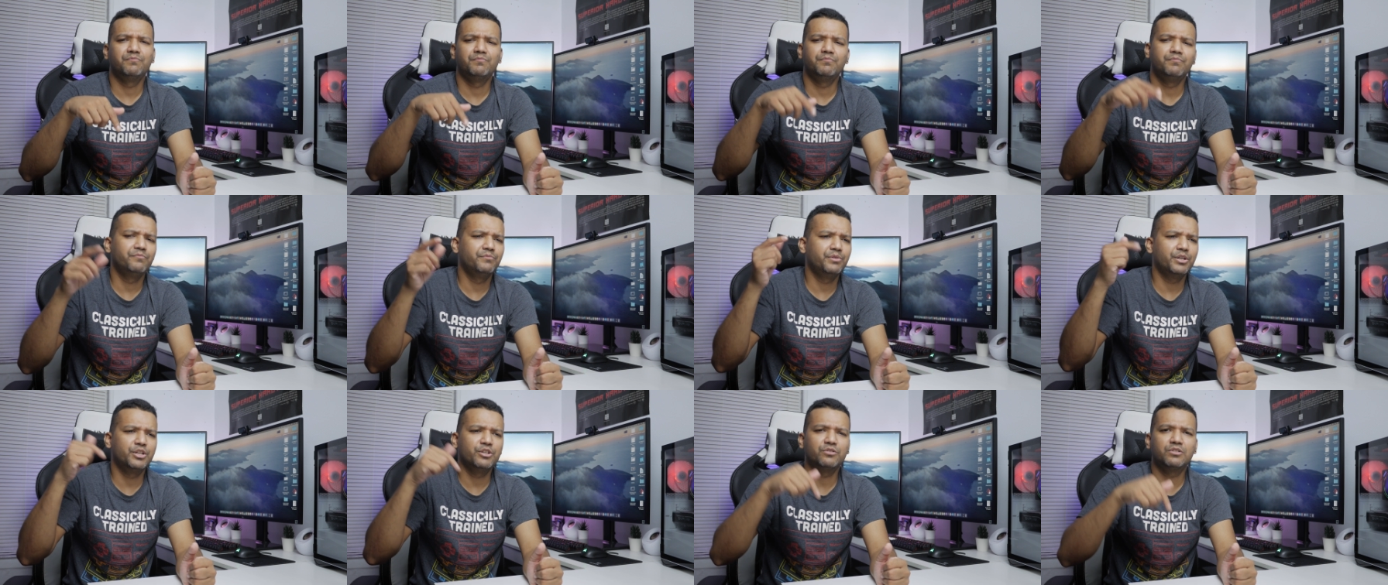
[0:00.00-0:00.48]

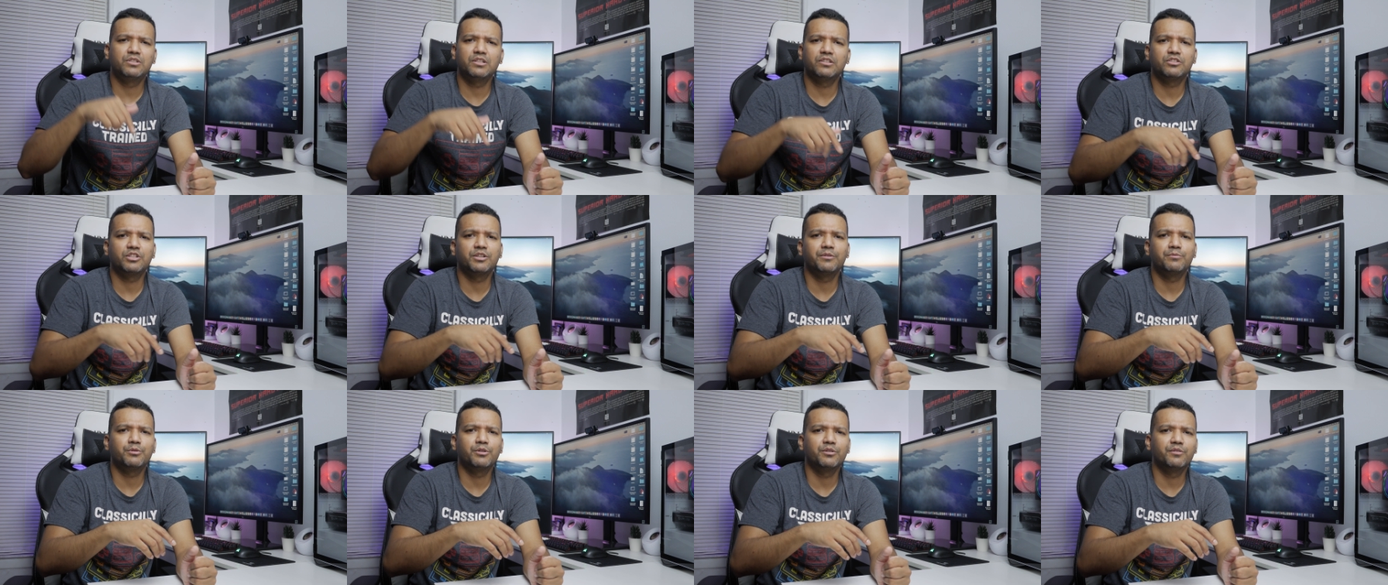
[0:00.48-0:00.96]
video's
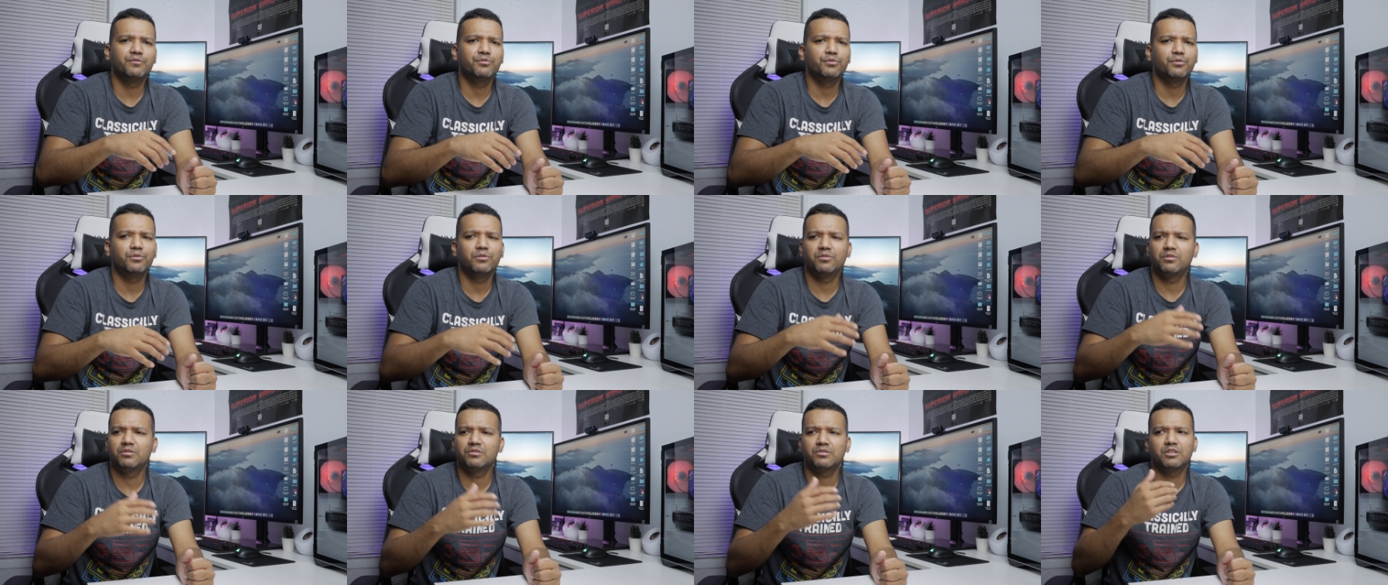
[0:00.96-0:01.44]
description
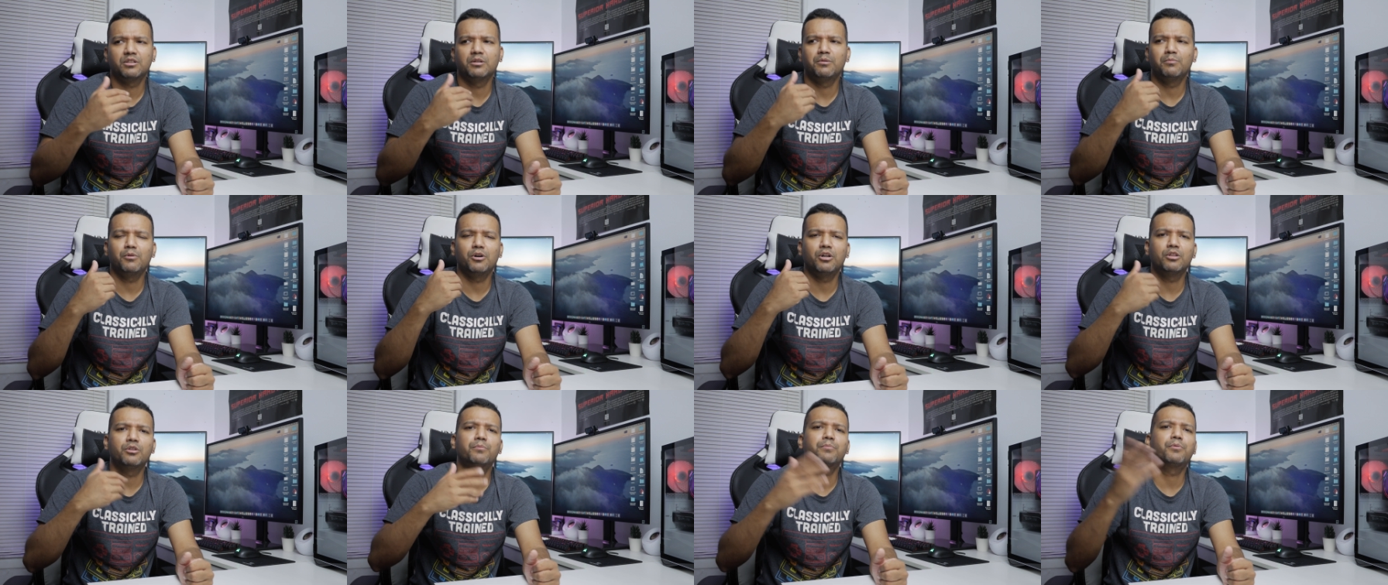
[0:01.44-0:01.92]
for some
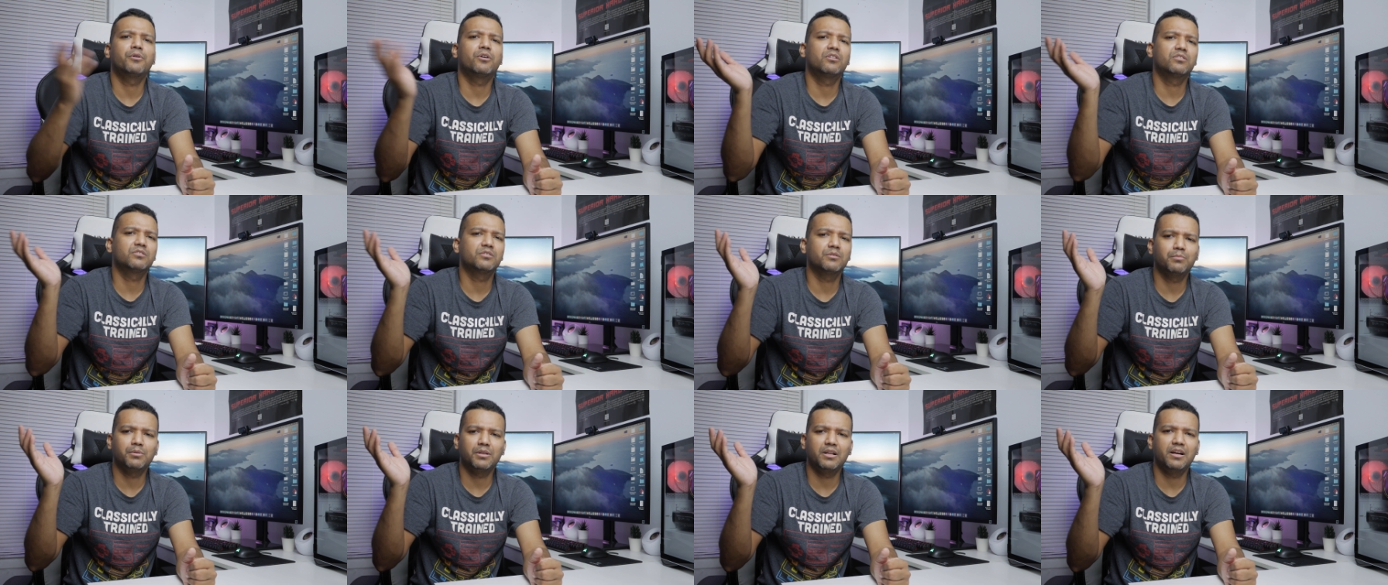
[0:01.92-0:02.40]
other power
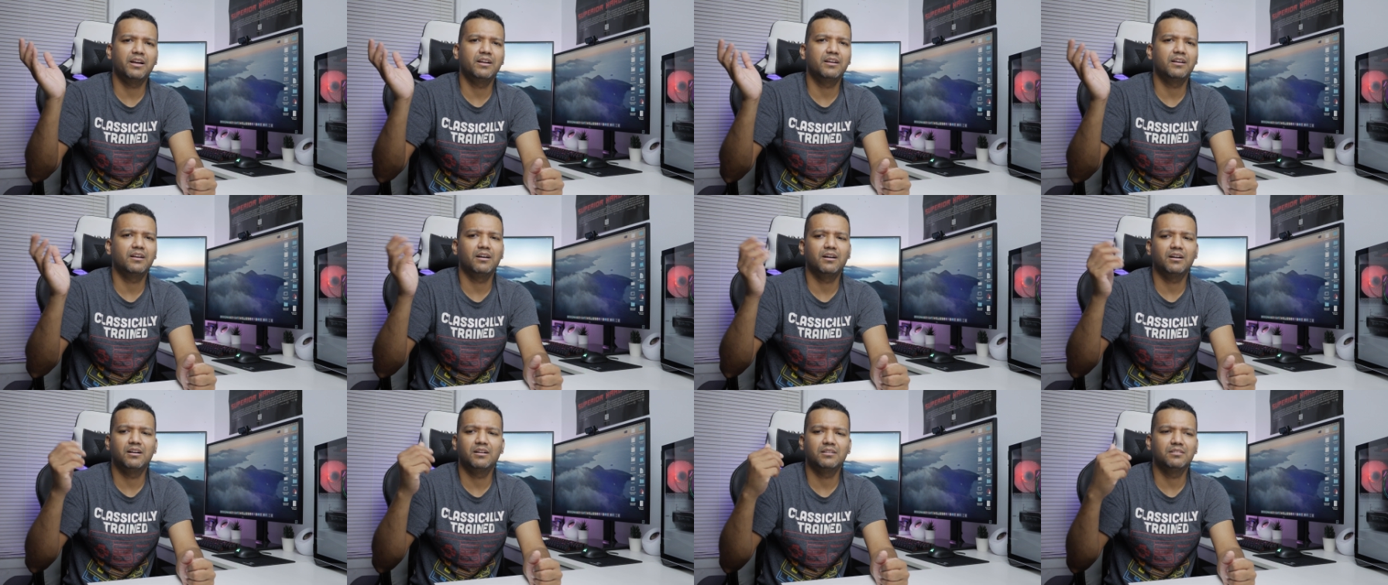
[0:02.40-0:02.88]
supply
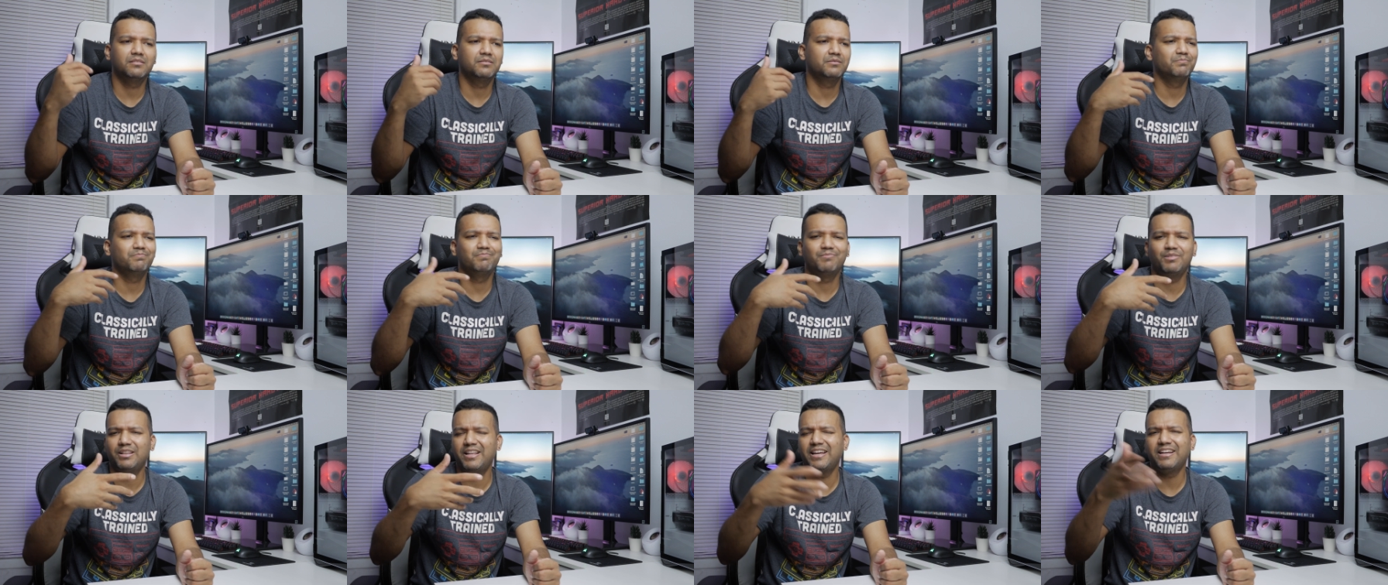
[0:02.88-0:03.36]
uh,
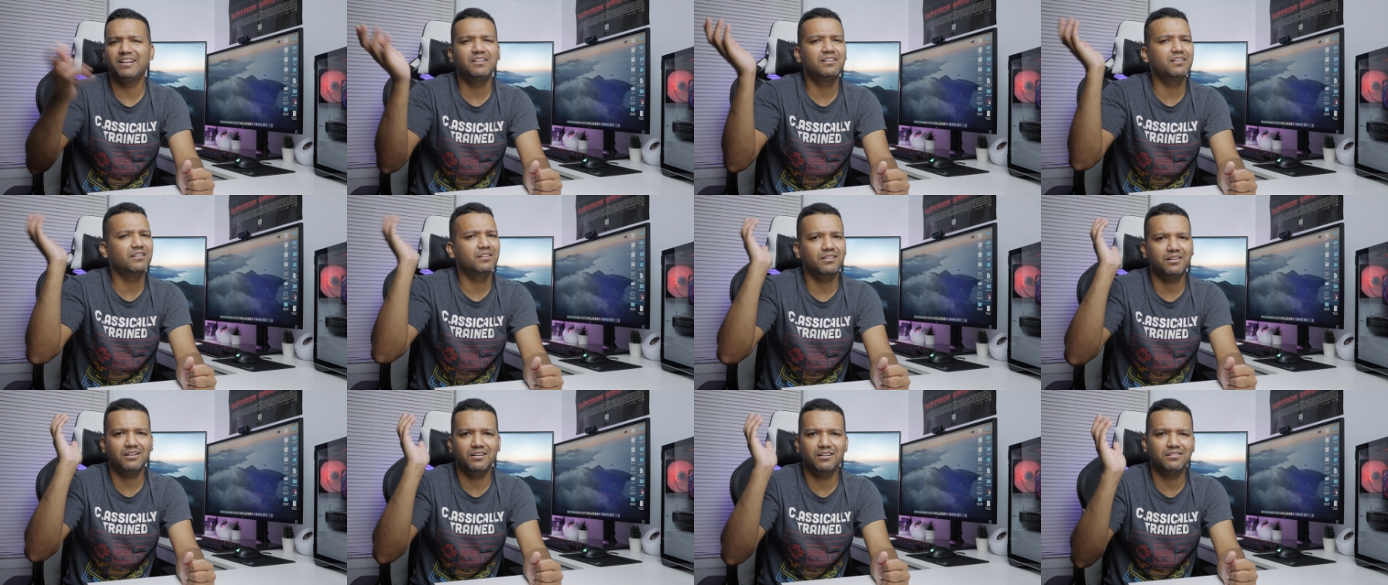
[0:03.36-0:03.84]
link
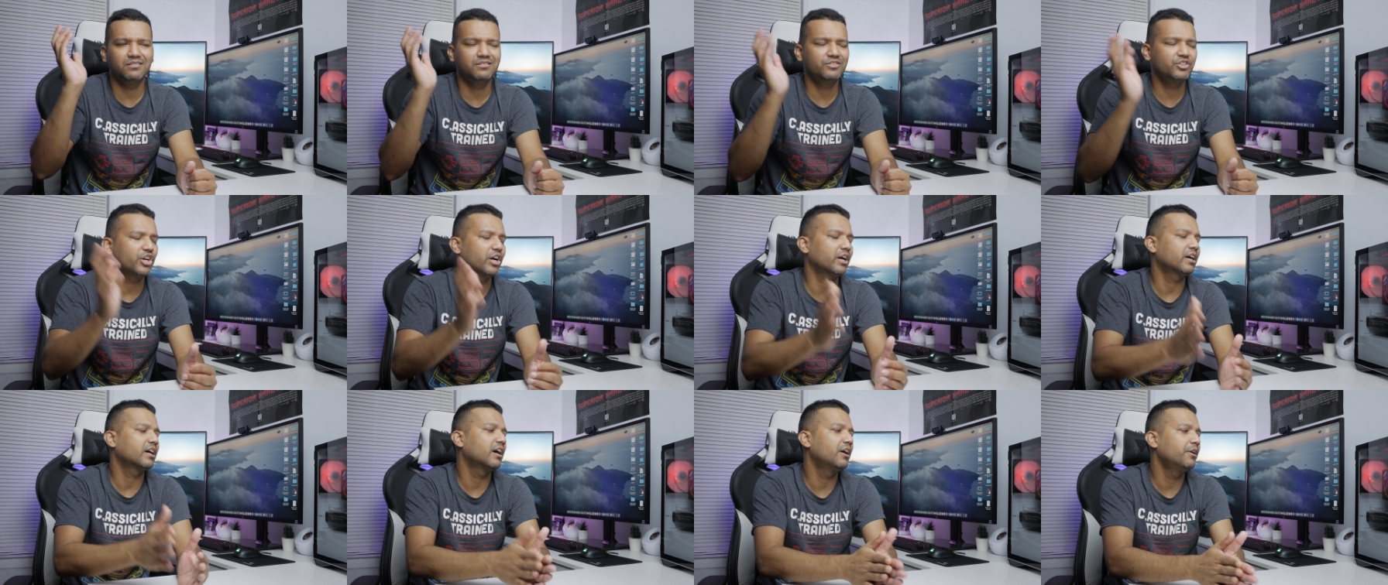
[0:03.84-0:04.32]
uh,
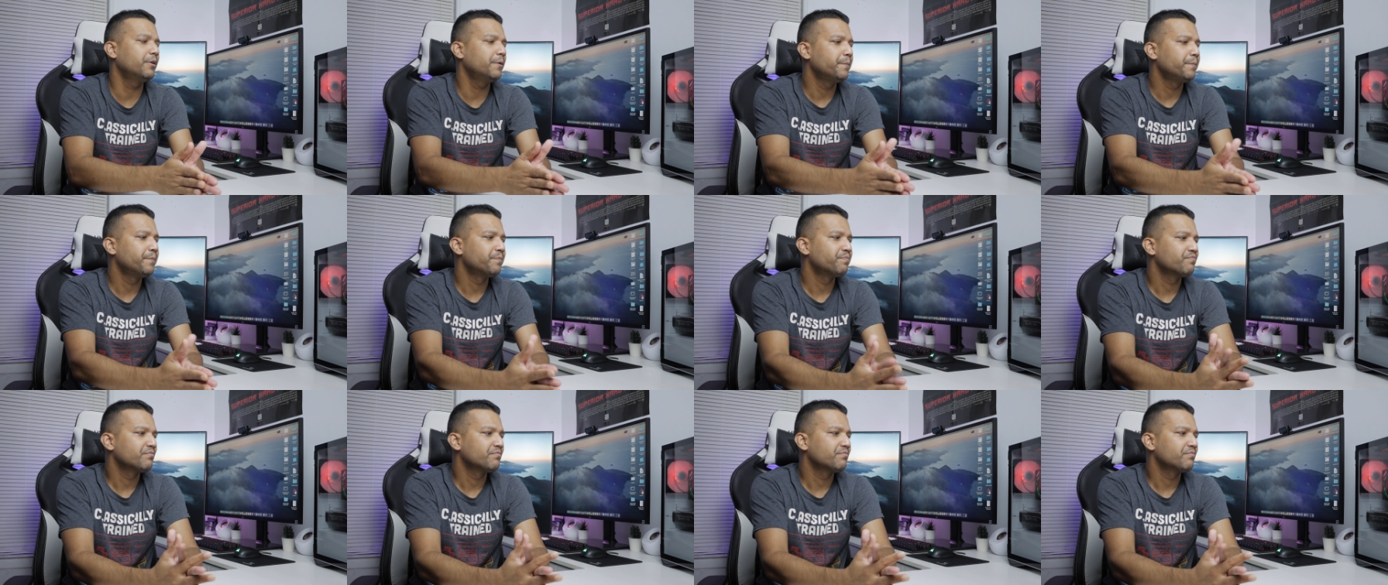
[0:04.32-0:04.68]
check out